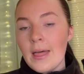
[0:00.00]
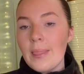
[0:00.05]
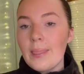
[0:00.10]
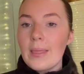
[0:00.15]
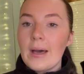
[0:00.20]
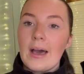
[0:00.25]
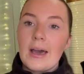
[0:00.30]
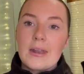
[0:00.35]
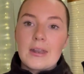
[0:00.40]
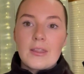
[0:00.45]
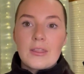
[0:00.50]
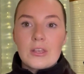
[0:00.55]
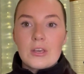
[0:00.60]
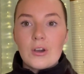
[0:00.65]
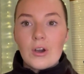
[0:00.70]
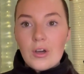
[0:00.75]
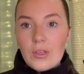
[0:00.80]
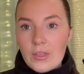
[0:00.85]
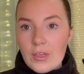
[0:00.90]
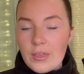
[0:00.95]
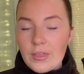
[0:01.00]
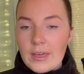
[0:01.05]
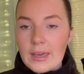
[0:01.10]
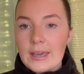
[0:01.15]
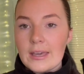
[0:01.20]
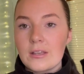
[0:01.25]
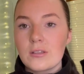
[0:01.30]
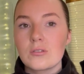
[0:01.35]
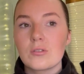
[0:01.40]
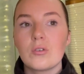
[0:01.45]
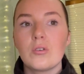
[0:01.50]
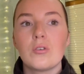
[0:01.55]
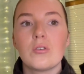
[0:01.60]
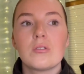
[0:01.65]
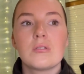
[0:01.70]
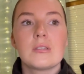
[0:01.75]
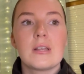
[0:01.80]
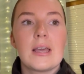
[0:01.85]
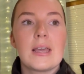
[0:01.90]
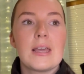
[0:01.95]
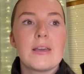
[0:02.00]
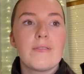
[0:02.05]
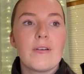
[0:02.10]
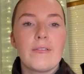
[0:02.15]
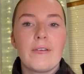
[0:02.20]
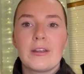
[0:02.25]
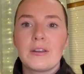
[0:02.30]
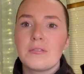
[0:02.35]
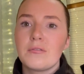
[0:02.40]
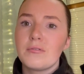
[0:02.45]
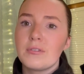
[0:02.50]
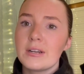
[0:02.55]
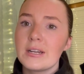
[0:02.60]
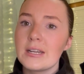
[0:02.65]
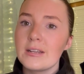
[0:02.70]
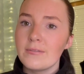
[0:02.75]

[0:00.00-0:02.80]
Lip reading: than the other things. Or say if I've had a really,